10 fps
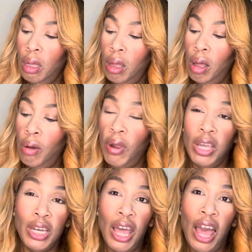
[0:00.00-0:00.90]
All right,
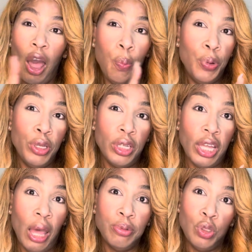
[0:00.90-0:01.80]
and I'll put the
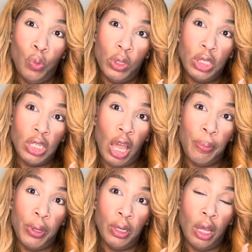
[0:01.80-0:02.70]
Capital One
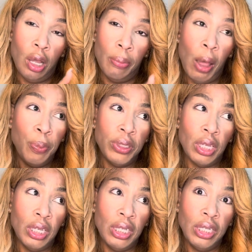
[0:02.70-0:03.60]
shopping, I'll put the
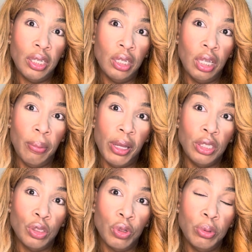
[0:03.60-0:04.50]
link in my
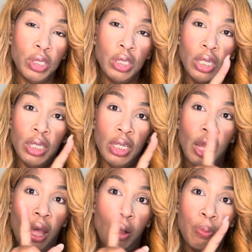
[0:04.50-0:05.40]
description, and then
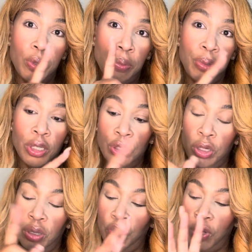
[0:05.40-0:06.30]
I'll put a picture
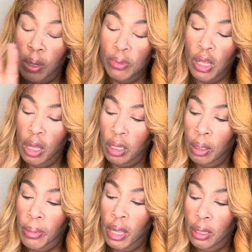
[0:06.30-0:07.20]
of what I'm talking
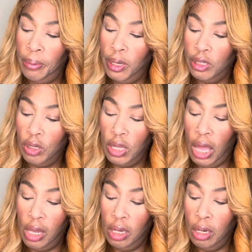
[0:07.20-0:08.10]
about up here so
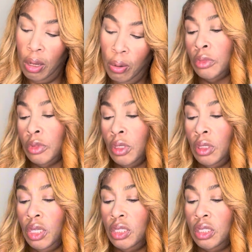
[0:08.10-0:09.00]
y'all will know.
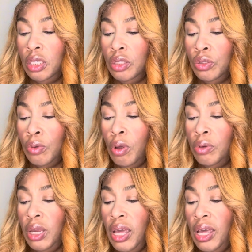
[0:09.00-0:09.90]
Let's see, Duo
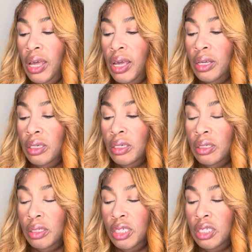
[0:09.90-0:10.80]
9.
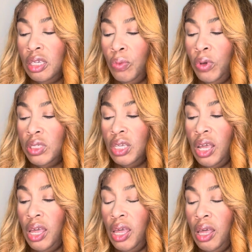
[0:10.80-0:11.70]
These are the ones that I
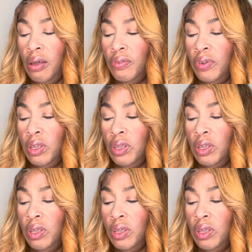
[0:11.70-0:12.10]
have.